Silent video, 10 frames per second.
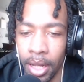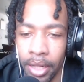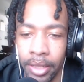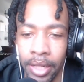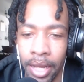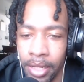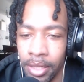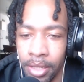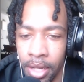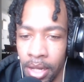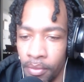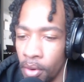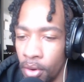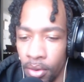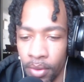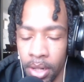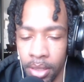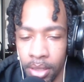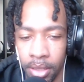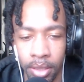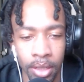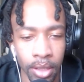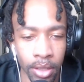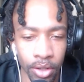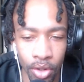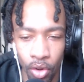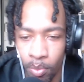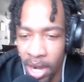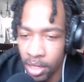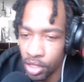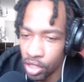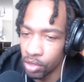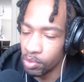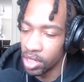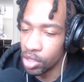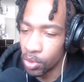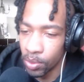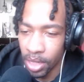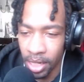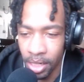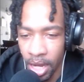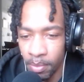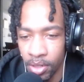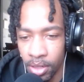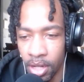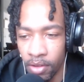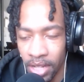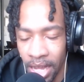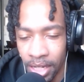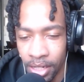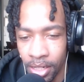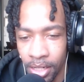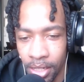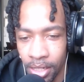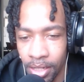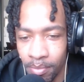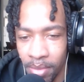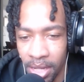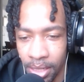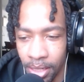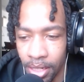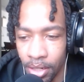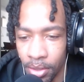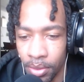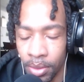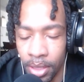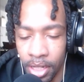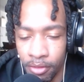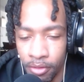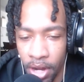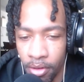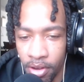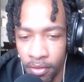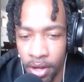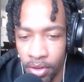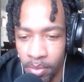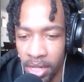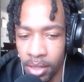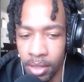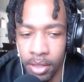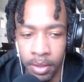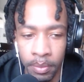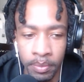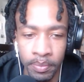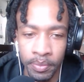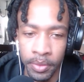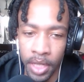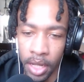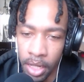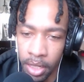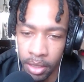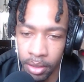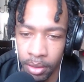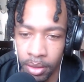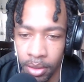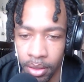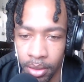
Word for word: like, that is dead wrong right there. Nobody should be doing that type of stuff. That shit is messy, yo. Very, very messy. And